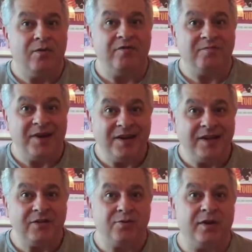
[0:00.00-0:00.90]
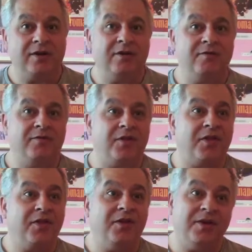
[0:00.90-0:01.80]
We've been in Twickenham for
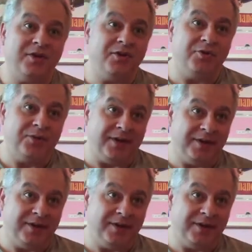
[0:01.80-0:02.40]
32